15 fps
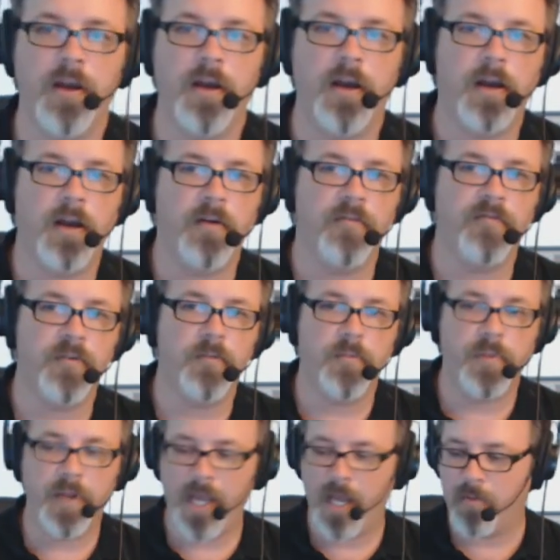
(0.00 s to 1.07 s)
Uh, from
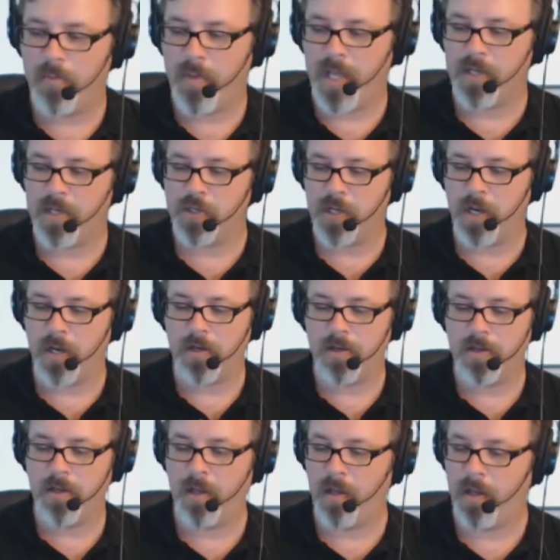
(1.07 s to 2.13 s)
Piano Man Chuck.
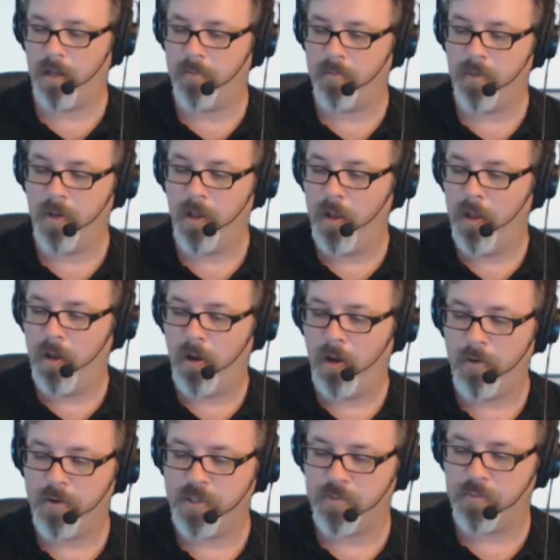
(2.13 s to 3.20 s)
Um,
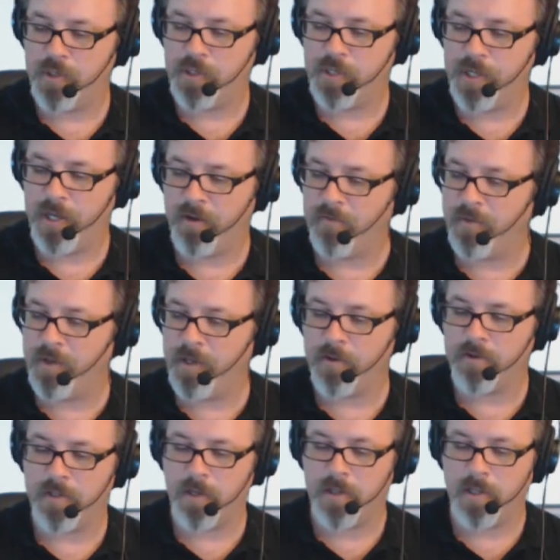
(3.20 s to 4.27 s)
always appreciate your
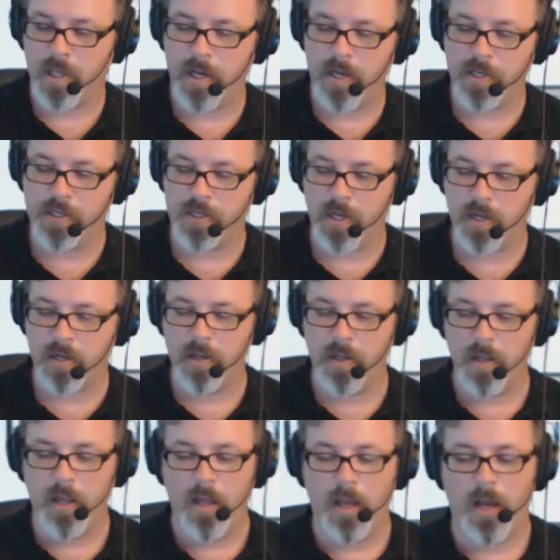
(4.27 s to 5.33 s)
videos online, Chuck.
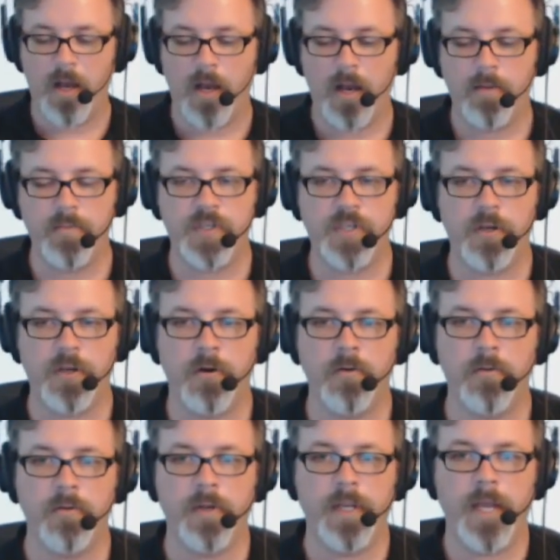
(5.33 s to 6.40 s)
Um,
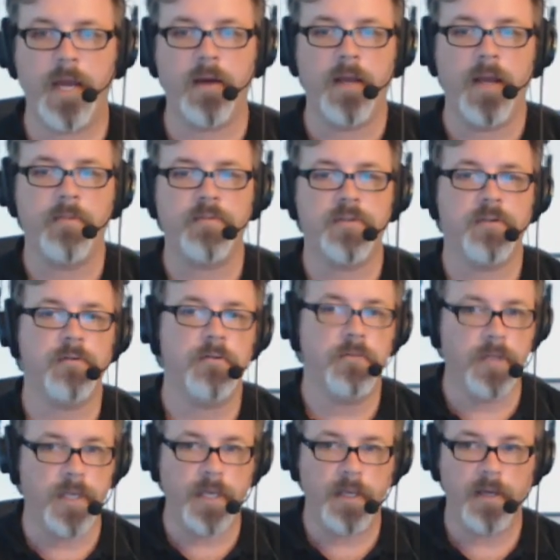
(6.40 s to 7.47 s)
so yeah,
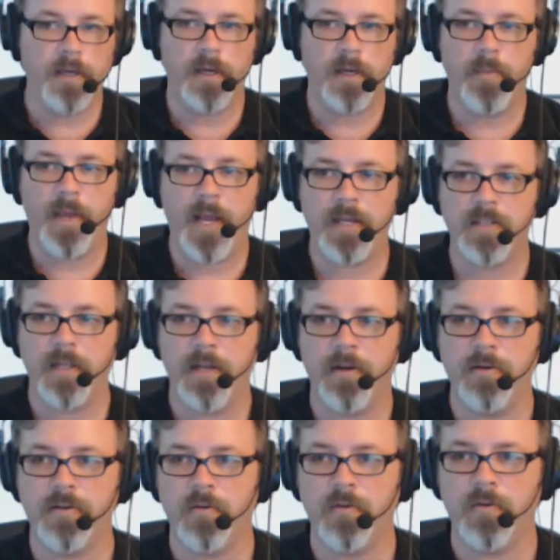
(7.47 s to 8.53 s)
absolutely. Um, hex
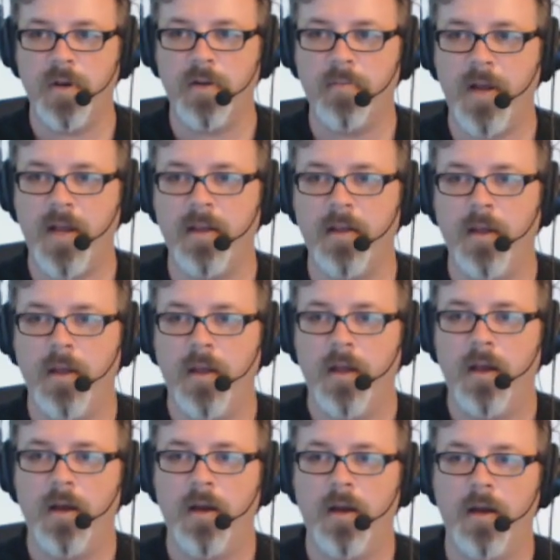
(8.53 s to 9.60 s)
layers are one of my
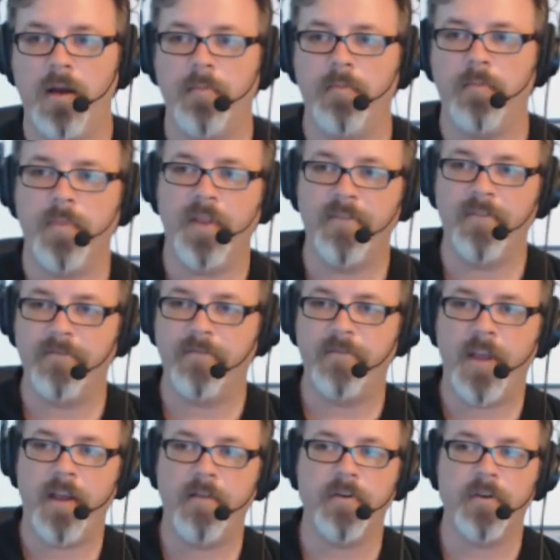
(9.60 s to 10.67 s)
um,
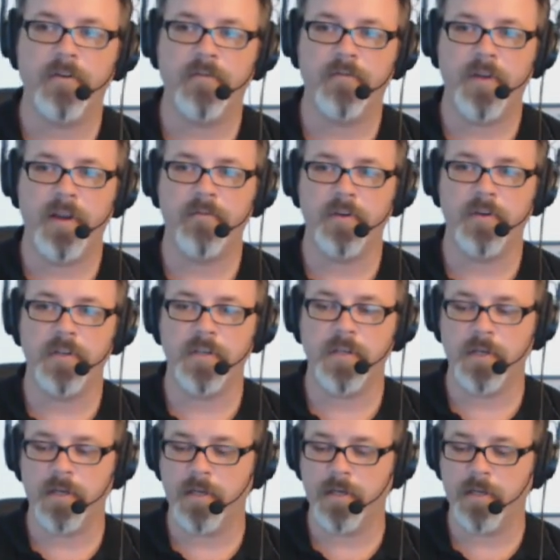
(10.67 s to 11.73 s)
favorite favorite
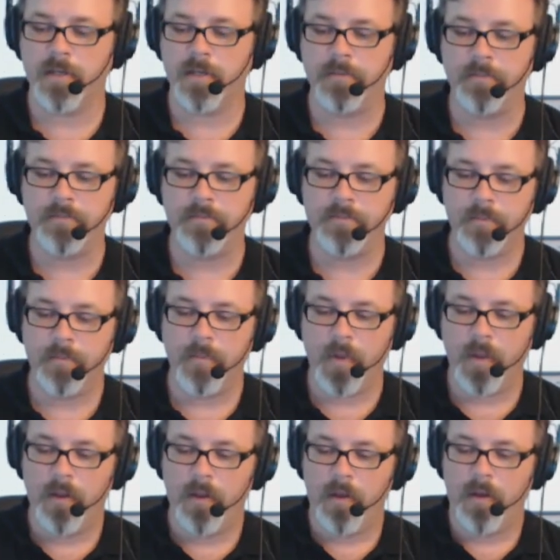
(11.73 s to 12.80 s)
uh,
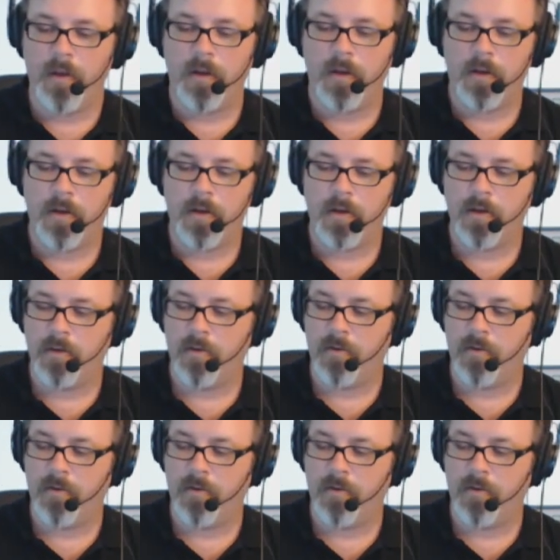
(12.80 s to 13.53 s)
uh,